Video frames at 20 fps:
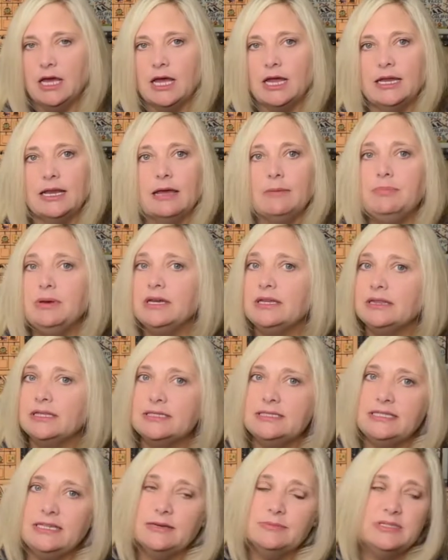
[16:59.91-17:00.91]
and I pick the
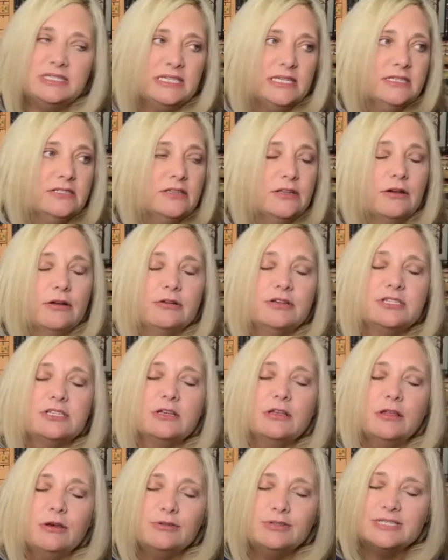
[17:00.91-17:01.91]
DMCs that are as
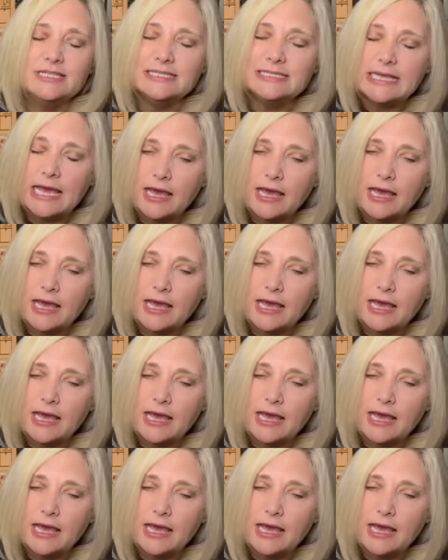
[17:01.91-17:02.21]
close as